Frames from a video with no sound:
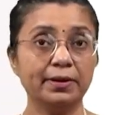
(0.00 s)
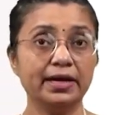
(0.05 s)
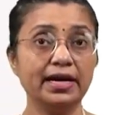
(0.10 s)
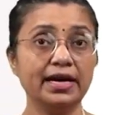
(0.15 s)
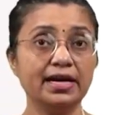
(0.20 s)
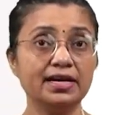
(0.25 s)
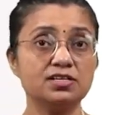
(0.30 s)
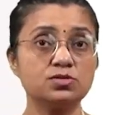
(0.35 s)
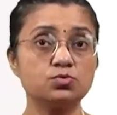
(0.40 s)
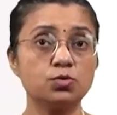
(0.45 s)

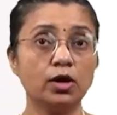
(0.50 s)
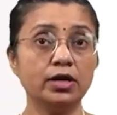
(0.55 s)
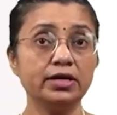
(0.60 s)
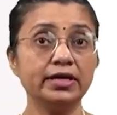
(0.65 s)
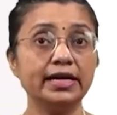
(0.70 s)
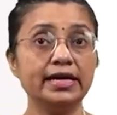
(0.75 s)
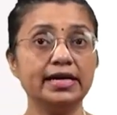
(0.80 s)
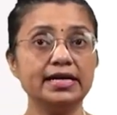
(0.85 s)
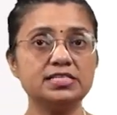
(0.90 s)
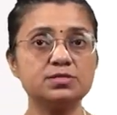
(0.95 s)
A is what?
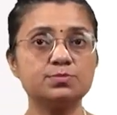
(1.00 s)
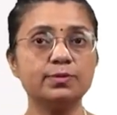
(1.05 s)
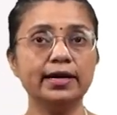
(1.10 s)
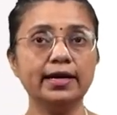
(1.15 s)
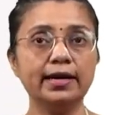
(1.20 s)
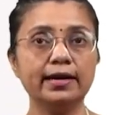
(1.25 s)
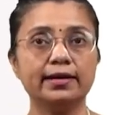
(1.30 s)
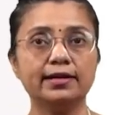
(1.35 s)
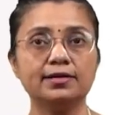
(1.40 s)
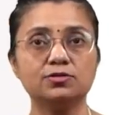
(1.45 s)
A is
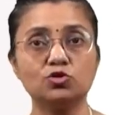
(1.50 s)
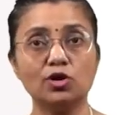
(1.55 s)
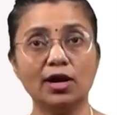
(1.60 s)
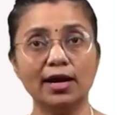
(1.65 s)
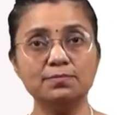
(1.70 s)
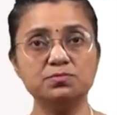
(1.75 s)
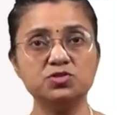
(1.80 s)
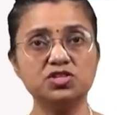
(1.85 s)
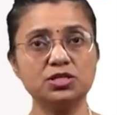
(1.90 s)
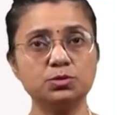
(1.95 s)
my array. So
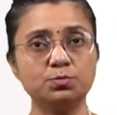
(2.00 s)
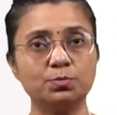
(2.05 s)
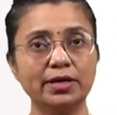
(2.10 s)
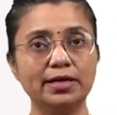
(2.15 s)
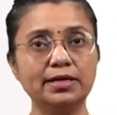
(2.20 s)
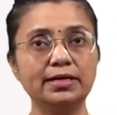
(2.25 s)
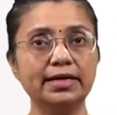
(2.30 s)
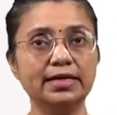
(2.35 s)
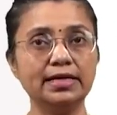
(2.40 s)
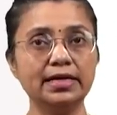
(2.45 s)
I'm just
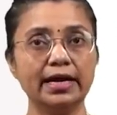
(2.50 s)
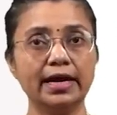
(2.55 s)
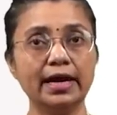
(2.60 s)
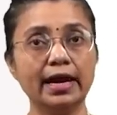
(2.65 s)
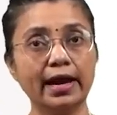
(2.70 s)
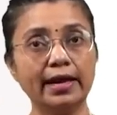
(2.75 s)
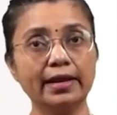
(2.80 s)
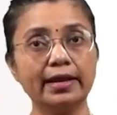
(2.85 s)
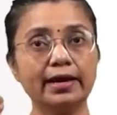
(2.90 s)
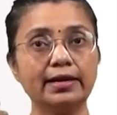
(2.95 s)
printing A
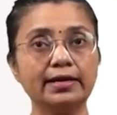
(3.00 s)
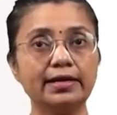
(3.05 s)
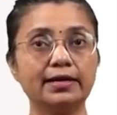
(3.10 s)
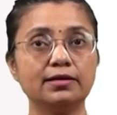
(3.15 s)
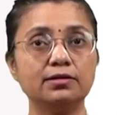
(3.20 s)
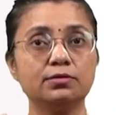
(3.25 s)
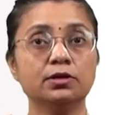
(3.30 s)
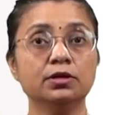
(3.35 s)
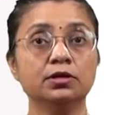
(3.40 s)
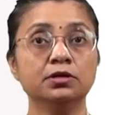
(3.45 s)
and I
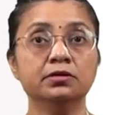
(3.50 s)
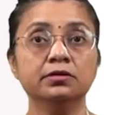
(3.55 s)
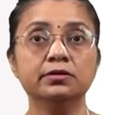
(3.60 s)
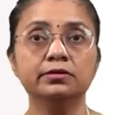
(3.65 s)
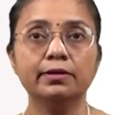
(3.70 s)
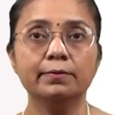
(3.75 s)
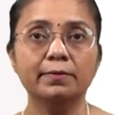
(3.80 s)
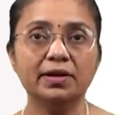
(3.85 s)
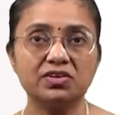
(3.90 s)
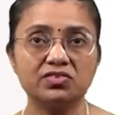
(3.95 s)
get
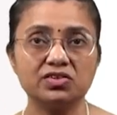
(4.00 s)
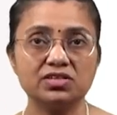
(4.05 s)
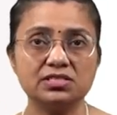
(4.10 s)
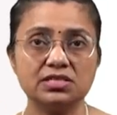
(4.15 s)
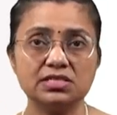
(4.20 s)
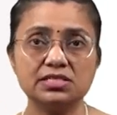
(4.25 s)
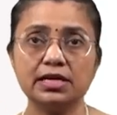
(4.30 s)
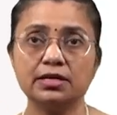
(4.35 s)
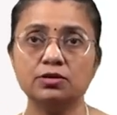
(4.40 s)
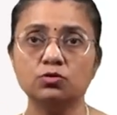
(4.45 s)
the
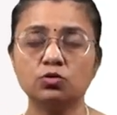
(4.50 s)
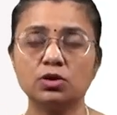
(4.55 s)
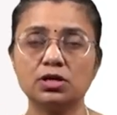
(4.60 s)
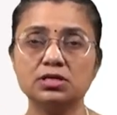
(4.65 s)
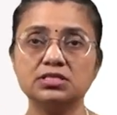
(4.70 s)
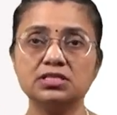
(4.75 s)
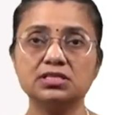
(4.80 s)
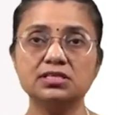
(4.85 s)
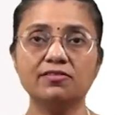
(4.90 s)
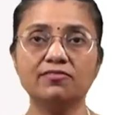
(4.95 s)
matrices, and you
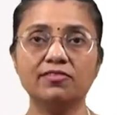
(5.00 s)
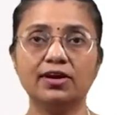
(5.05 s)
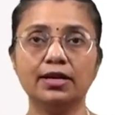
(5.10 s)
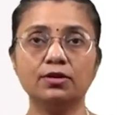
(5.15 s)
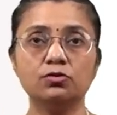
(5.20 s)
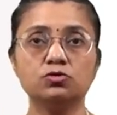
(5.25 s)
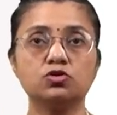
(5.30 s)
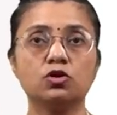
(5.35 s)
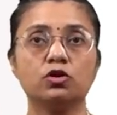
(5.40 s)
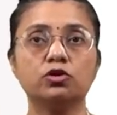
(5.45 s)
can see the
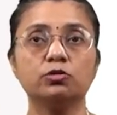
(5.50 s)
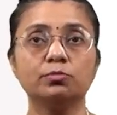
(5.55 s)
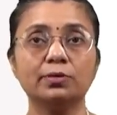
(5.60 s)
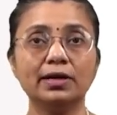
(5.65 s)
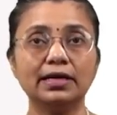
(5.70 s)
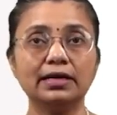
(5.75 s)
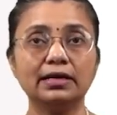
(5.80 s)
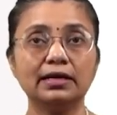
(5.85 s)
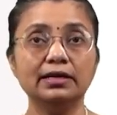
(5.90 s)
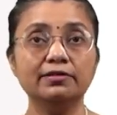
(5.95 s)
values
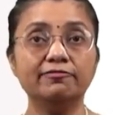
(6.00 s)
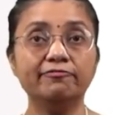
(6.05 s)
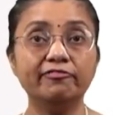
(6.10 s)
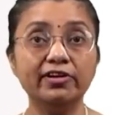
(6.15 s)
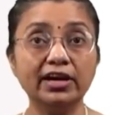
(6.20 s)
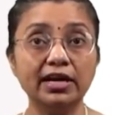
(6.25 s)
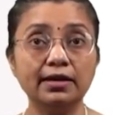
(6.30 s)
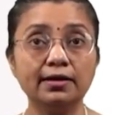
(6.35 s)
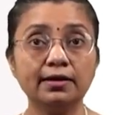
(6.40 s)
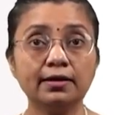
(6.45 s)
automatically
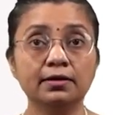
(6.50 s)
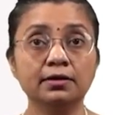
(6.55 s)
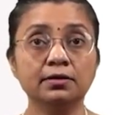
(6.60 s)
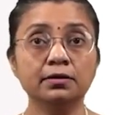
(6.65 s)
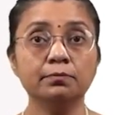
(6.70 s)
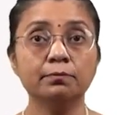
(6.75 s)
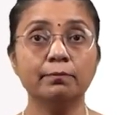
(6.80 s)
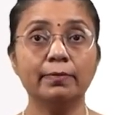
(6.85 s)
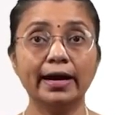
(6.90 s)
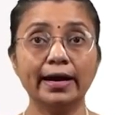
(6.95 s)
filled
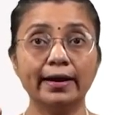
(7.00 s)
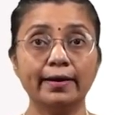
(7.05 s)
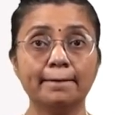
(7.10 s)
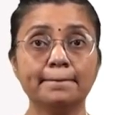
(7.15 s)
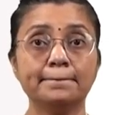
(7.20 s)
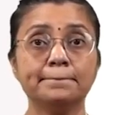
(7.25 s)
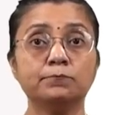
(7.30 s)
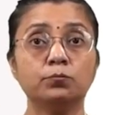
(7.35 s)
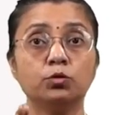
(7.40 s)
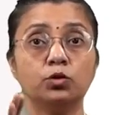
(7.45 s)
by
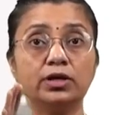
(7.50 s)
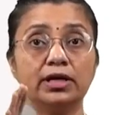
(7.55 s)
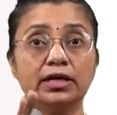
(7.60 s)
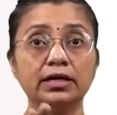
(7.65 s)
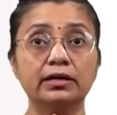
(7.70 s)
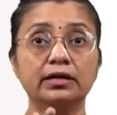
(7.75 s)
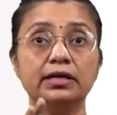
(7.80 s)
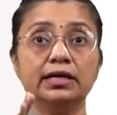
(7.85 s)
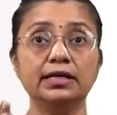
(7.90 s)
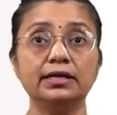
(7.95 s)

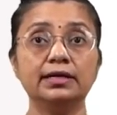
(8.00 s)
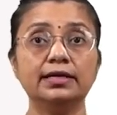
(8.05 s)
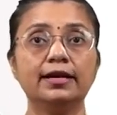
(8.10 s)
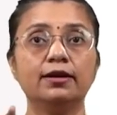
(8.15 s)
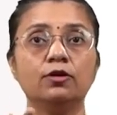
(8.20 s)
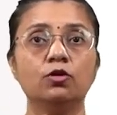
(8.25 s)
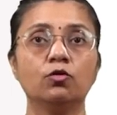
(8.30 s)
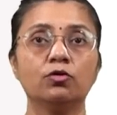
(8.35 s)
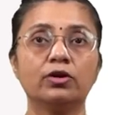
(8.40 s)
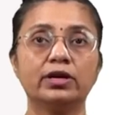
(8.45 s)
putting green,
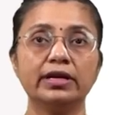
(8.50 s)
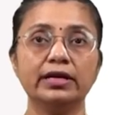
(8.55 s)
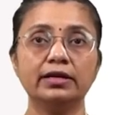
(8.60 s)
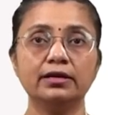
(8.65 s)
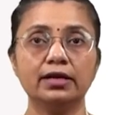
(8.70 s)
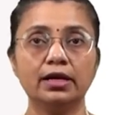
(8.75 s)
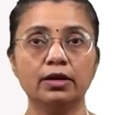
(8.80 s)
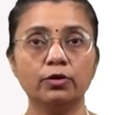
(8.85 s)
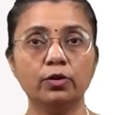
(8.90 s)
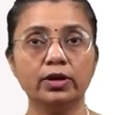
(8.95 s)
yellow
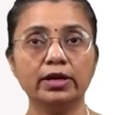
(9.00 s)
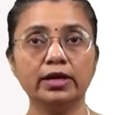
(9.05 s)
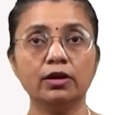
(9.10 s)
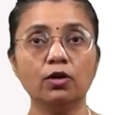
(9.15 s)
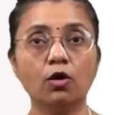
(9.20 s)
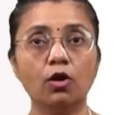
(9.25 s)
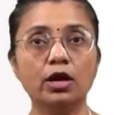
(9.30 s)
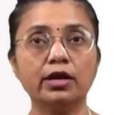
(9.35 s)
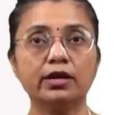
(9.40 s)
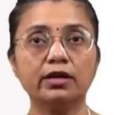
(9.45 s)
in an
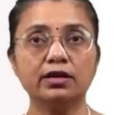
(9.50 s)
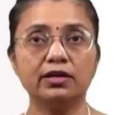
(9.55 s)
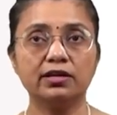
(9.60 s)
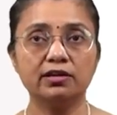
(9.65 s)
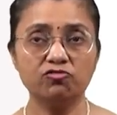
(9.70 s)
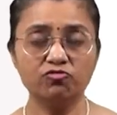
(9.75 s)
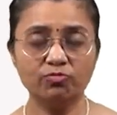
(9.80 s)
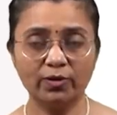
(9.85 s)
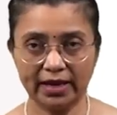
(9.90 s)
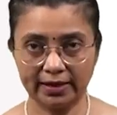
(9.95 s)

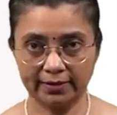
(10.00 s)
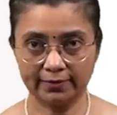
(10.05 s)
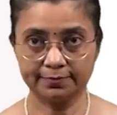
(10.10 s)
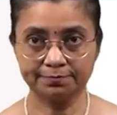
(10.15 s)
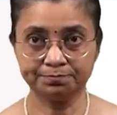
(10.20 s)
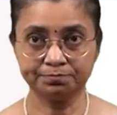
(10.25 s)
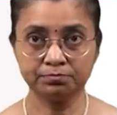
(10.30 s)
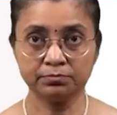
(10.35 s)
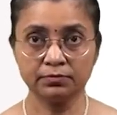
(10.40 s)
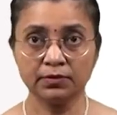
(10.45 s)
alternative manner.
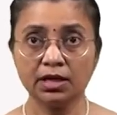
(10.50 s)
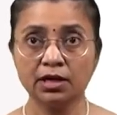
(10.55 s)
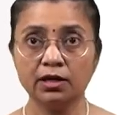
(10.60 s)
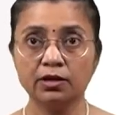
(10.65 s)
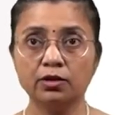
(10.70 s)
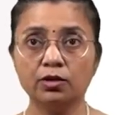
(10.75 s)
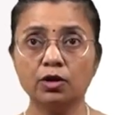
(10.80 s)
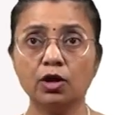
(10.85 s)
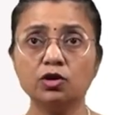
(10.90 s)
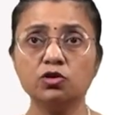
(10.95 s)

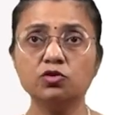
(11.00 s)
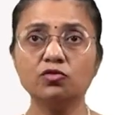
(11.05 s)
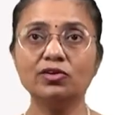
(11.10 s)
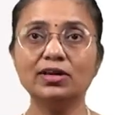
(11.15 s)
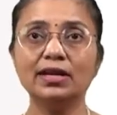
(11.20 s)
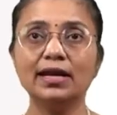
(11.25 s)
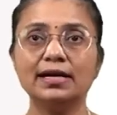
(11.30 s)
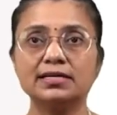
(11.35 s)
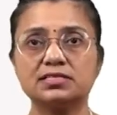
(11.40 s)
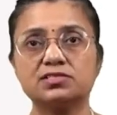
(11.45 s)
Now you
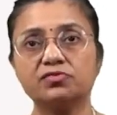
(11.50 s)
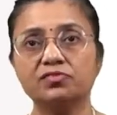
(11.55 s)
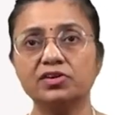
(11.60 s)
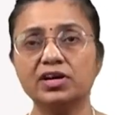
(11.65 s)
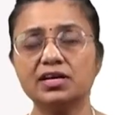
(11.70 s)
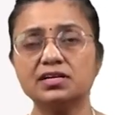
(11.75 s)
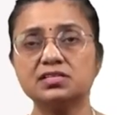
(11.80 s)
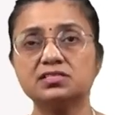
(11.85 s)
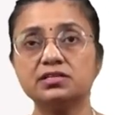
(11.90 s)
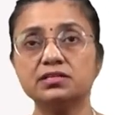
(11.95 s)
will ask,
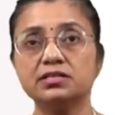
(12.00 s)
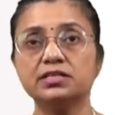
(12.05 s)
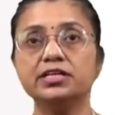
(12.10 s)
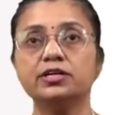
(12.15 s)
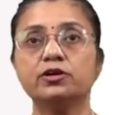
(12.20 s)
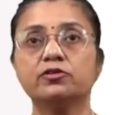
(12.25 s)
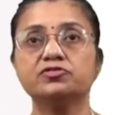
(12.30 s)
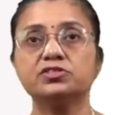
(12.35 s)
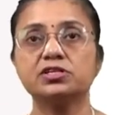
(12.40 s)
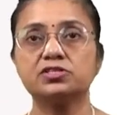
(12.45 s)
where is the
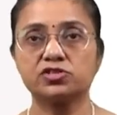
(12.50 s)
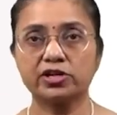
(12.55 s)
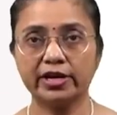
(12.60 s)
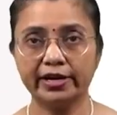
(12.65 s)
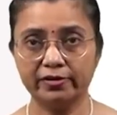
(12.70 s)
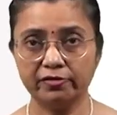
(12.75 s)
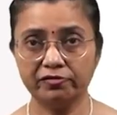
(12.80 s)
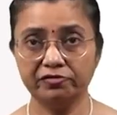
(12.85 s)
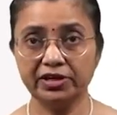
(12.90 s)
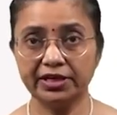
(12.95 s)
need of such
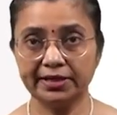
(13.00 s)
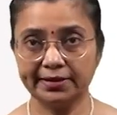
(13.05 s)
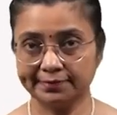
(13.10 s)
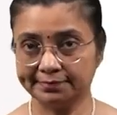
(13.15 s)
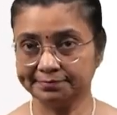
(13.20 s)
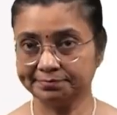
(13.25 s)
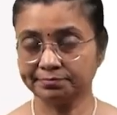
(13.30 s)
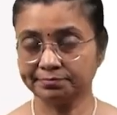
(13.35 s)
kind of data?